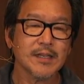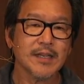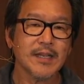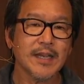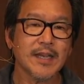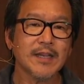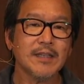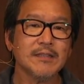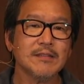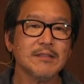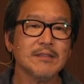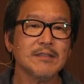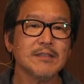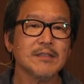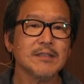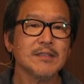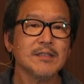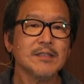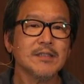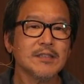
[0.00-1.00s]
And
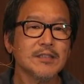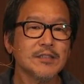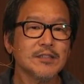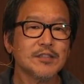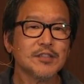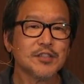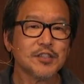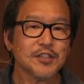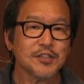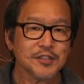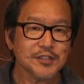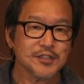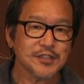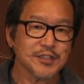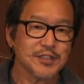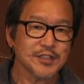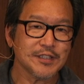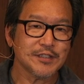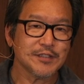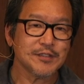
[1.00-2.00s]
church
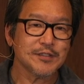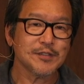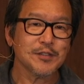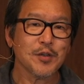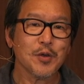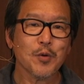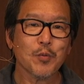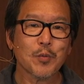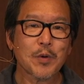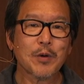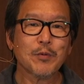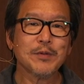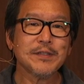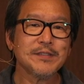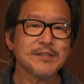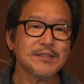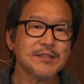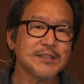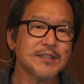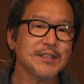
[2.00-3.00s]
is where we
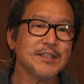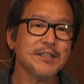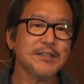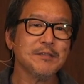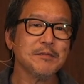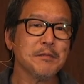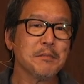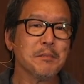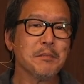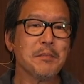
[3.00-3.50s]
see